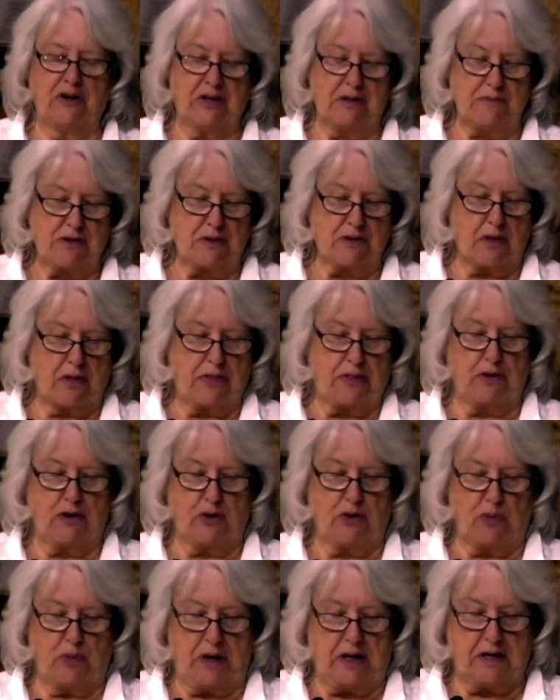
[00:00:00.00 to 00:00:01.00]
to the third
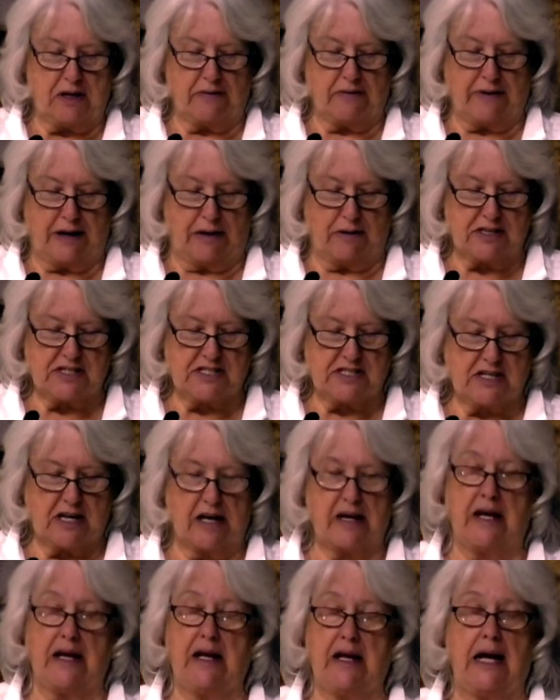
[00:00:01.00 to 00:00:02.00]
week of our
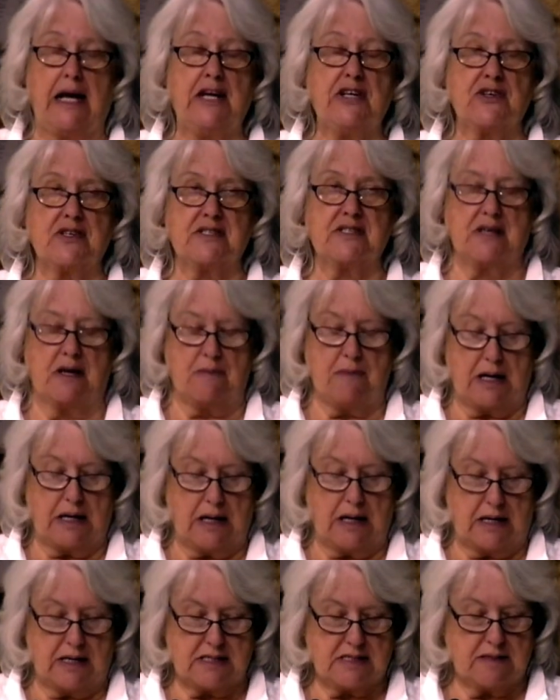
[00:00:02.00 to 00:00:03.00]
study, Angels Among
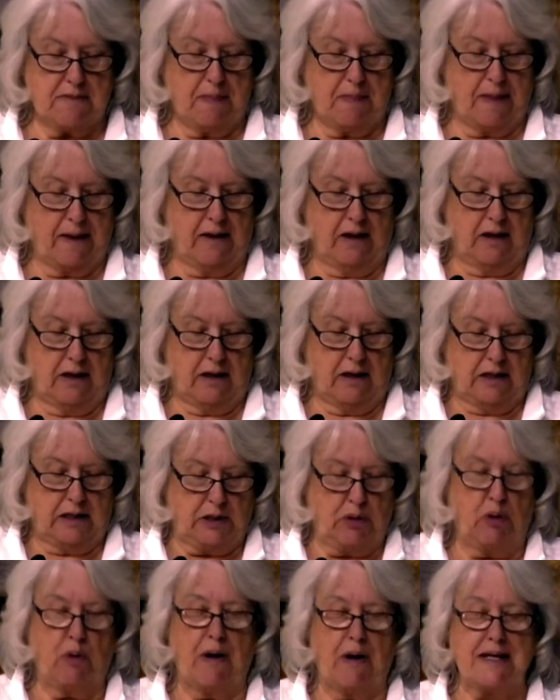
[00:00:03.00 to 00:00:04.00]
Us.
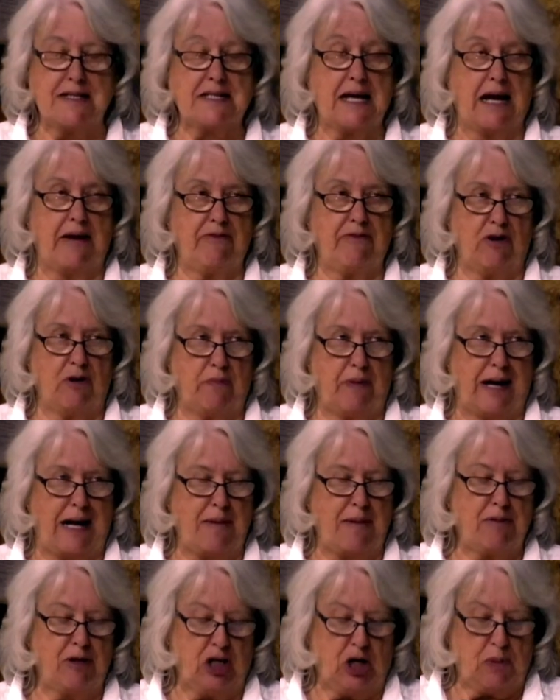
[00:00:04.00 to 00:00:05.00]
You'll want to have your
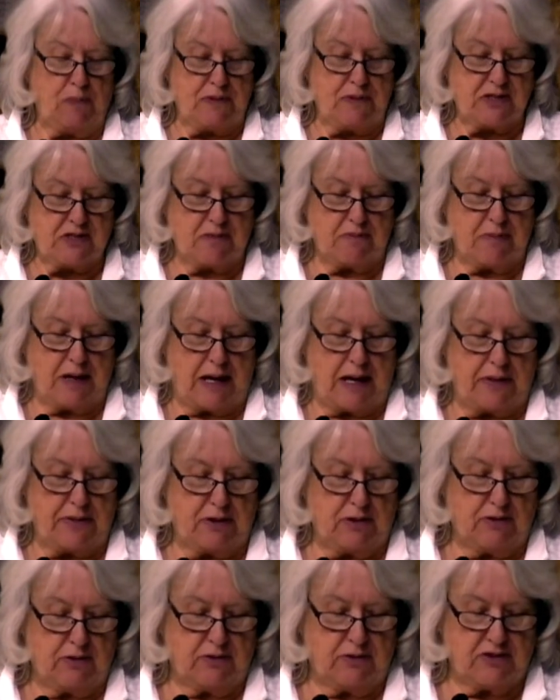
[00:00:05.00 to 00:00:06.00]
Bible open to
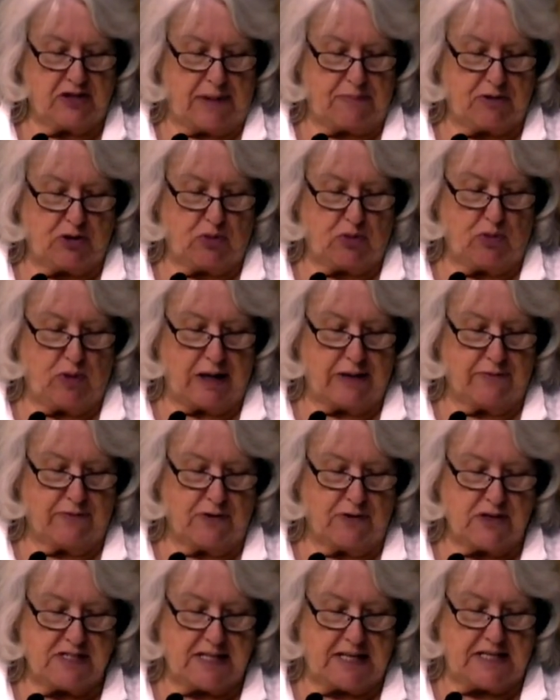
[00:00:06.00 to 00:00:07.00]
Matthew chapter 1,
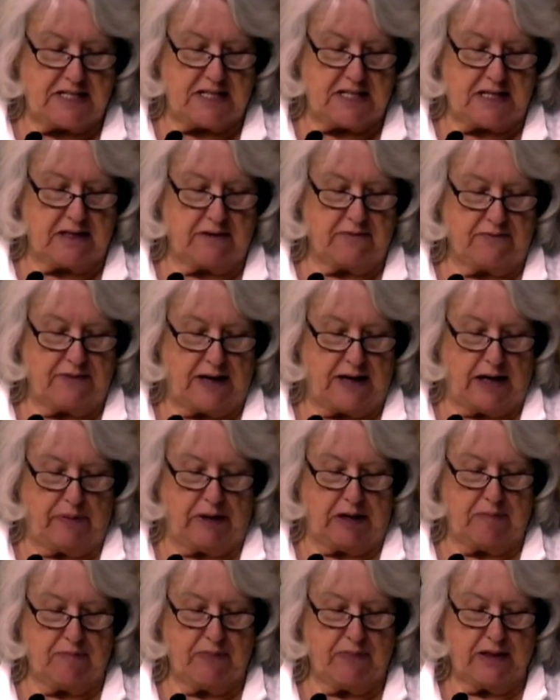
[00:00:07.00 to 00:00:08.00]
verse 18 and
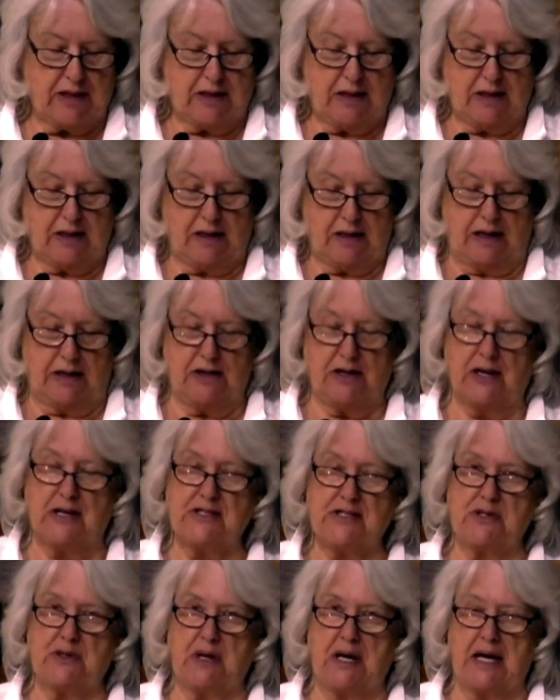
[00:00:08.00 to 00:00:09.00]
following, and
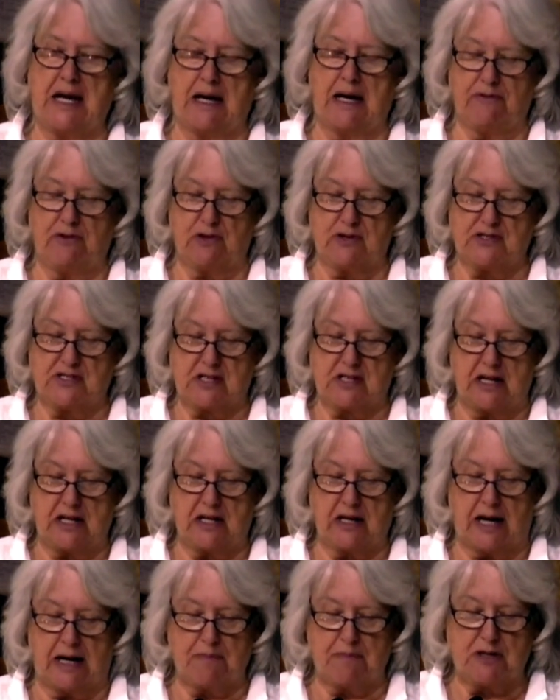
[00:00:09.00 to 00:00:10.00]
also to have your study
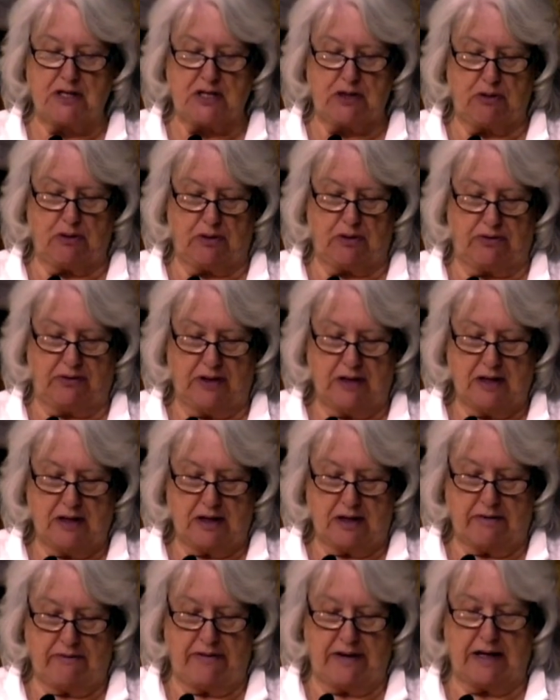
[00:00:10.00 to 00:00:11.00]
guide materials
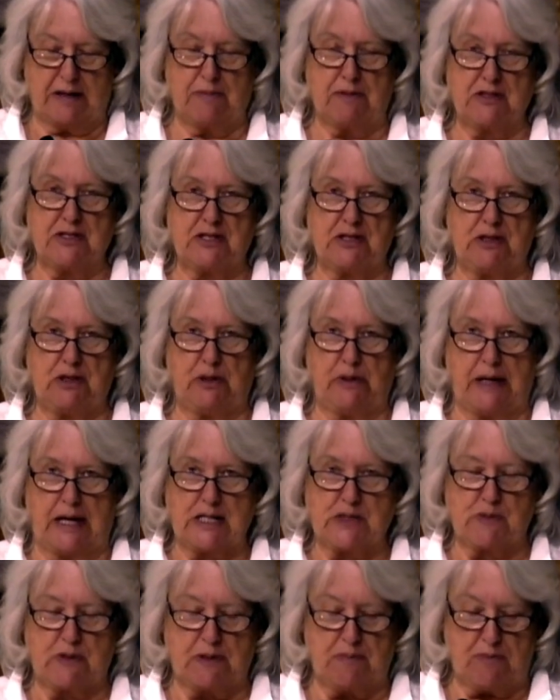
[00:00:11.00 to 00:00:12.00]
available to you
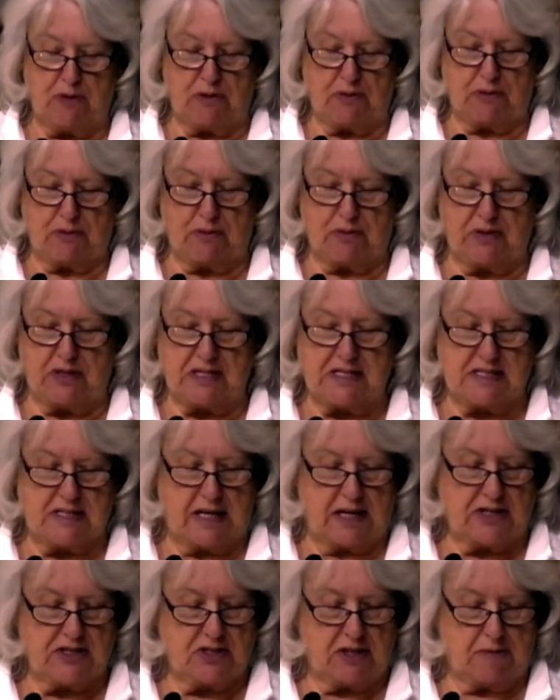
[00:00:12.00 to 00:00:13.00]
as we move through this
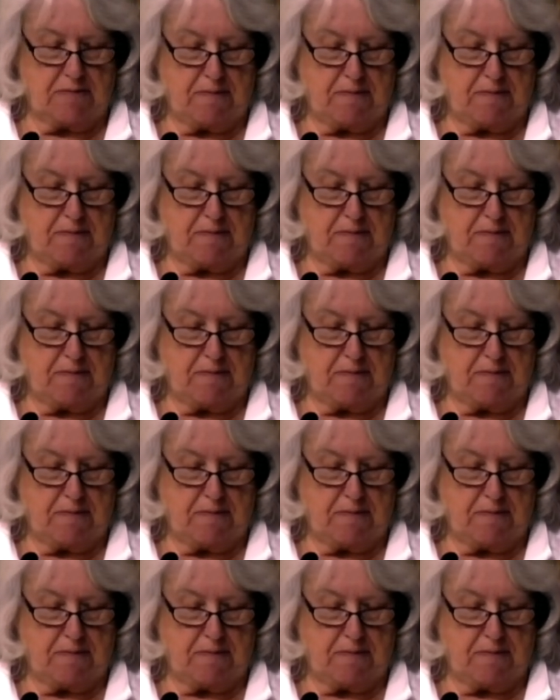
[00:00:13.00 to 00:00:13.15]
section.